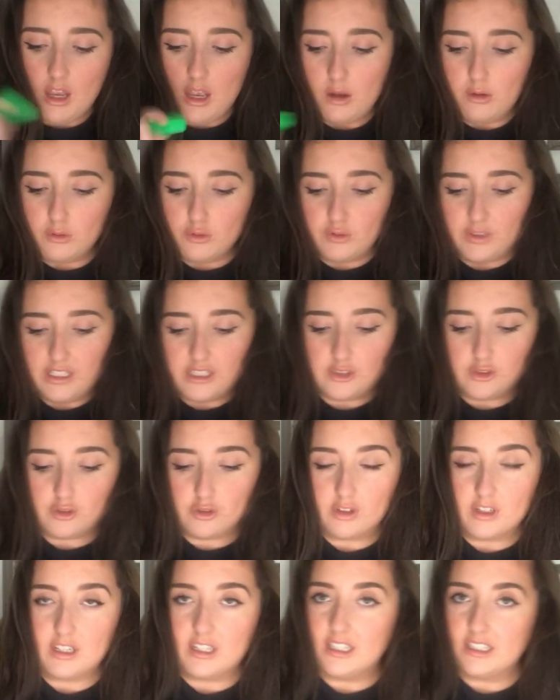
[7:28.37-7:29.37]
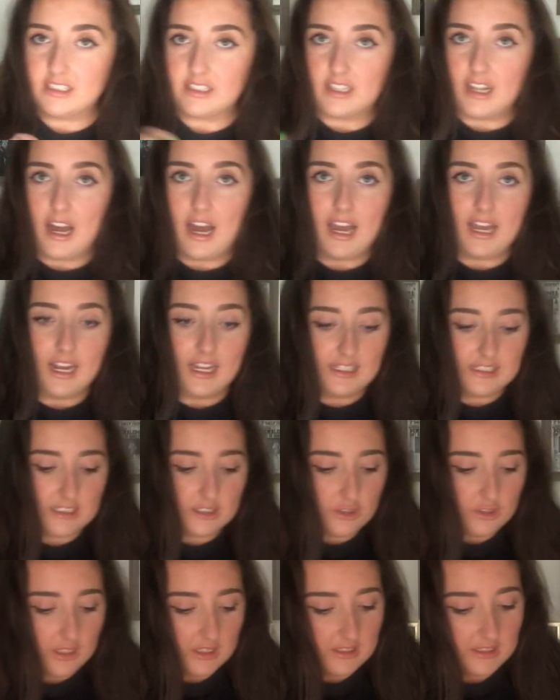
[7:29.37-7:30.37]
I was reading something of needs the
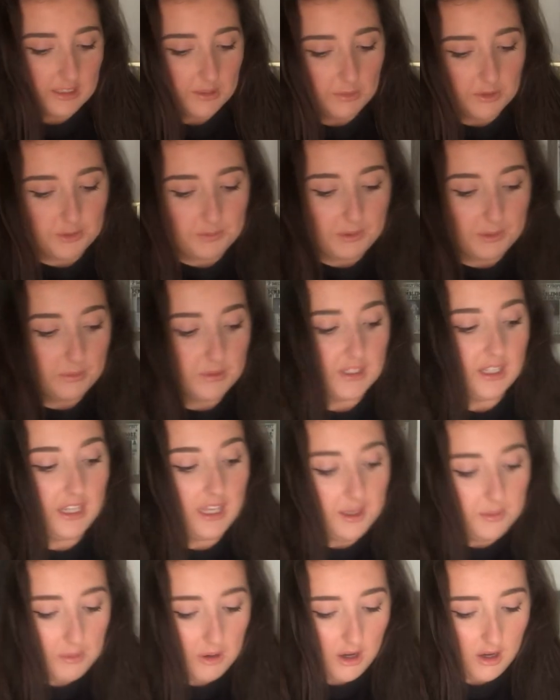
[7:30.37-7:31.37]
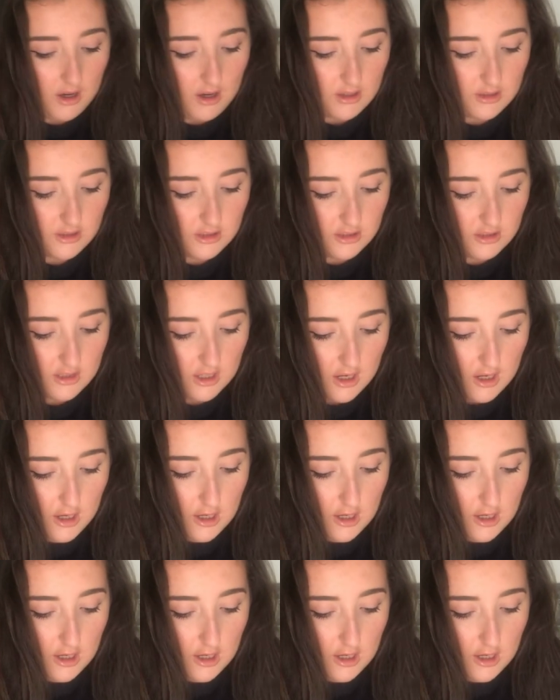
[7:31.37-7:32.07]
highlighter, so you can see which bit with the key parts.